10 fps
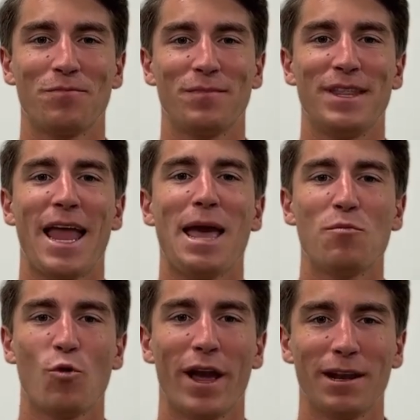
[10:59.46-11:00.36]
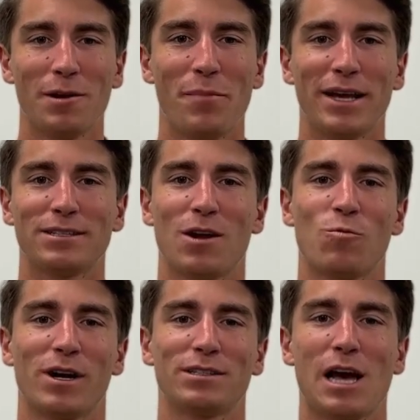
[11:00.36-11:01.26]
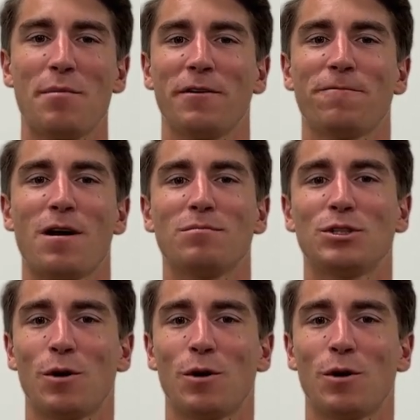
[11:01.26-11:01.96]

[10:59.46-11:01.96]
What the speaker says: name wind based on where it's coming from. So